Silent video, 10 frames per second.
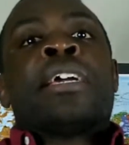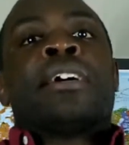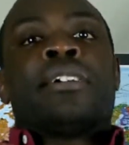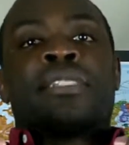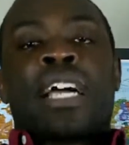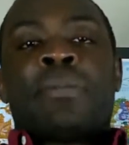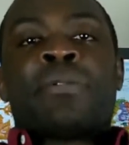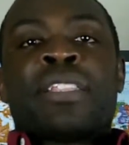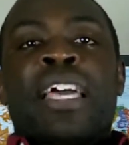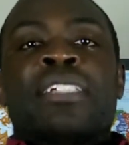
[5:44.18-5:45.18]
On top
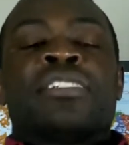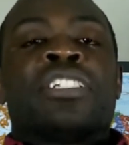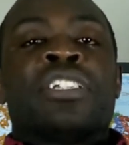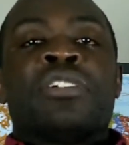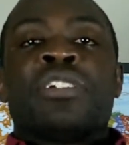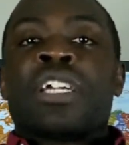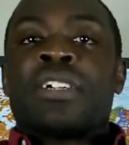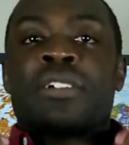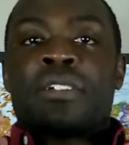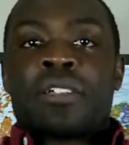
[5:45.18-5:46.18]
of that, she
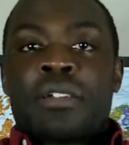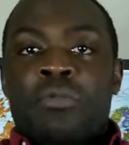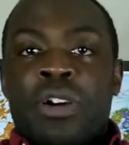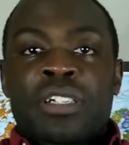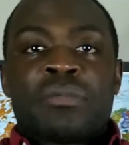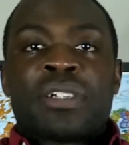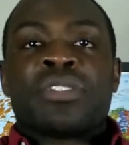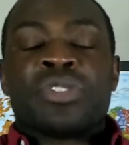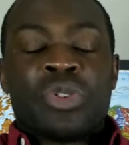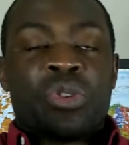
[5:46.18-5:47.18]
welcomed
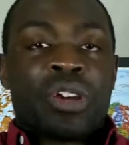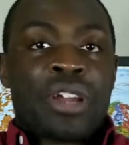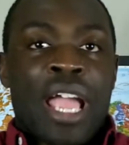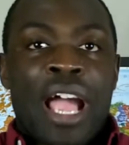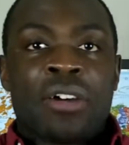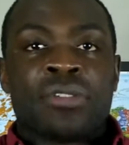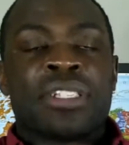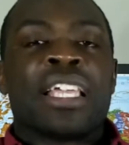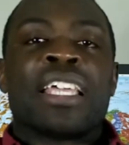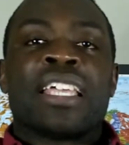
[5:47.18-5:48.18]
us to her
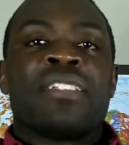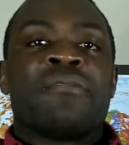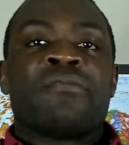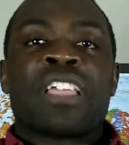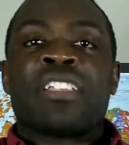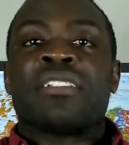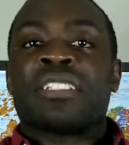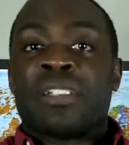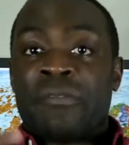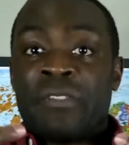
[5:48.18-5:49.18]
house and gave us
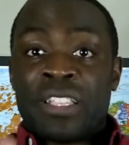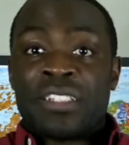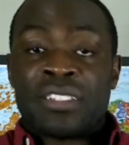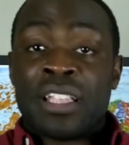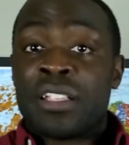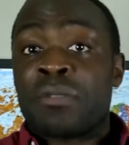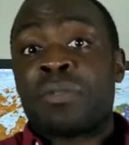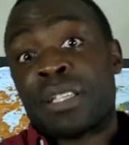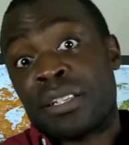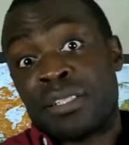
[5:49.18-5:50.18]
a Finnish dinner
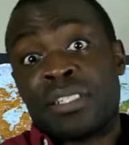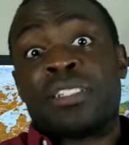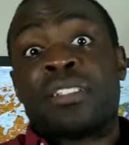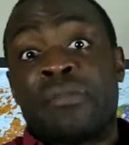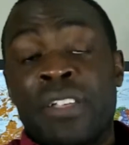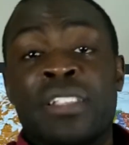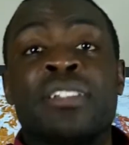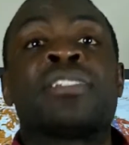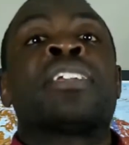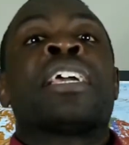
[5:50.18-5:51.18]
because she's
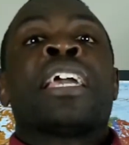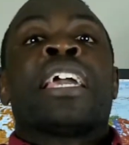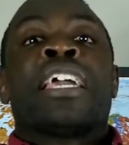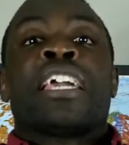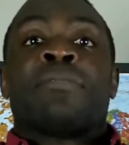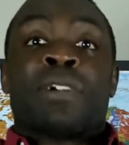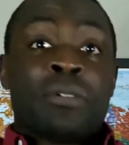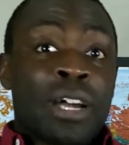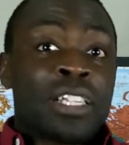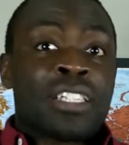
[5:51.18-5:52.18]
Finnish and my
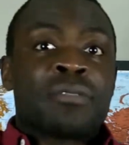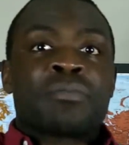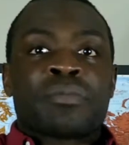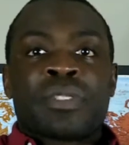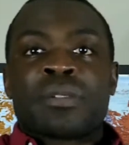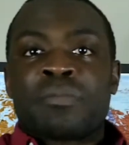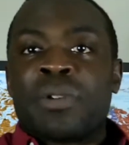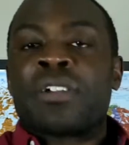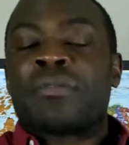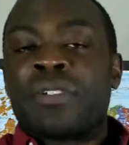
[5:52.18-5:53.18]
wife's
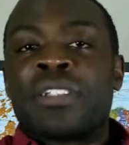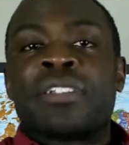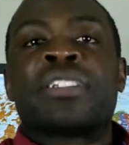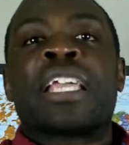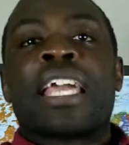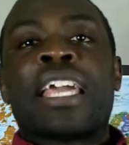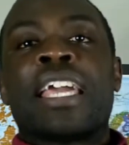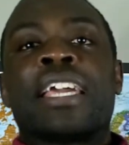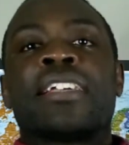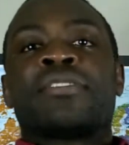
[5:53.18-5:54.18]
part Finnish,
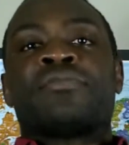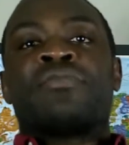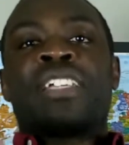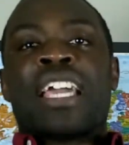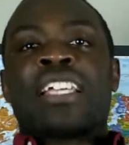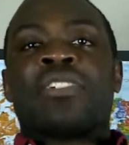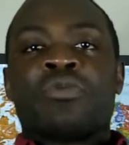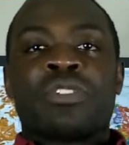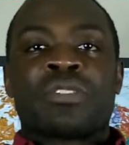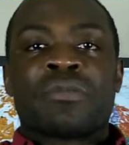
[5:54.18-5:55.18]
and we had a
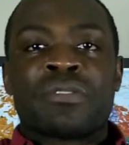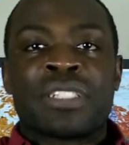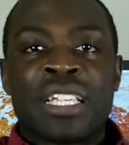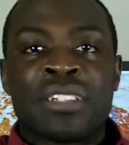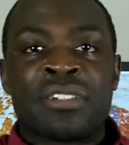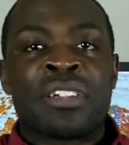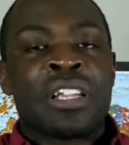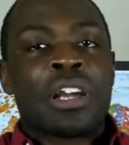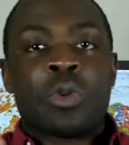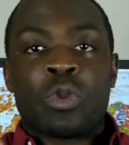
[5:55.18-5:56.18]
wonderful dinner,
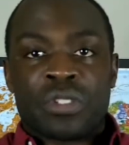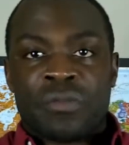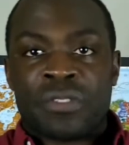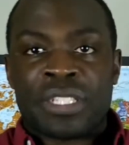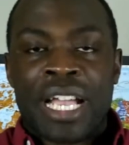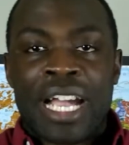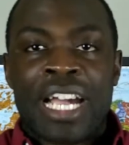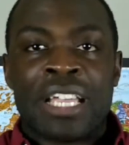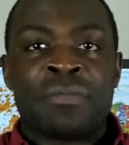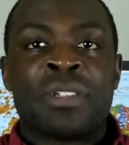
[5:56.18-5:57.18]
a wonderful
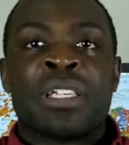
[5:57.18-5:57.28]
time.